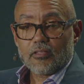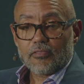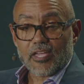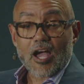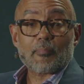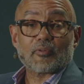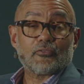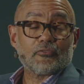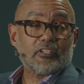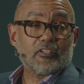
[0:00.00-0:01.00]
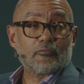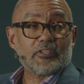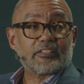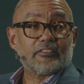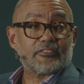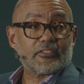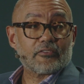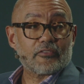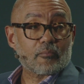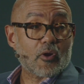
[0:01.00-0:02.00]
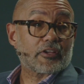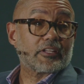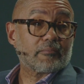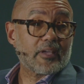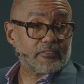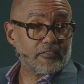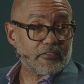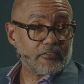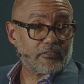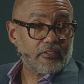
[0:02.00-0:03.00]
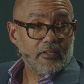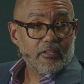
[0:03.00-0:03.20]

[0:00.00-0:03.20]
the opportunity to reconsider their marketing messages